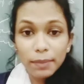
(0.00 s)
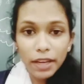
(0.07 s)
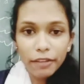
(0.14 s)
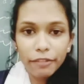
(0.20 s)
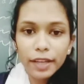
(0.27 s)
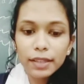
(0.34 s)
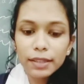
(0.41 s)

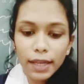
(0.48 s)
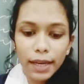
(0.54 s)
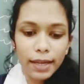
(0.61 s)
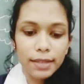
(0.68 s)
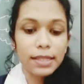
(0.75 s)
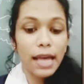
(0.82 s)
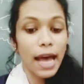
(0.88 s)
living
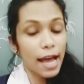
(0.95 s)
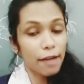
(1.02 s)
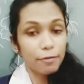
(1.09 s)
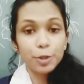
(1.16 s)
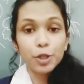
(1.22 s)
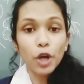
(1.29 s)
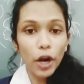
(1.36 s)
things
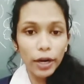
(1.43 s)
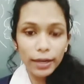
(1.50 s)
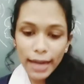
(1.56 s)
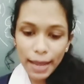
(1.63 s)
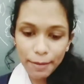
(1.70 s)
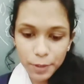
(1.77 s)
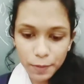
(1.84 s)
have short
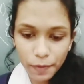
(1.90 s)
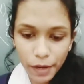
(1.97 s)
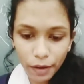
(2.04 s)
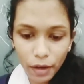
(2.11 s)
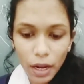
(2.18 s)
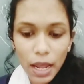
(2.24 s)
lifespan,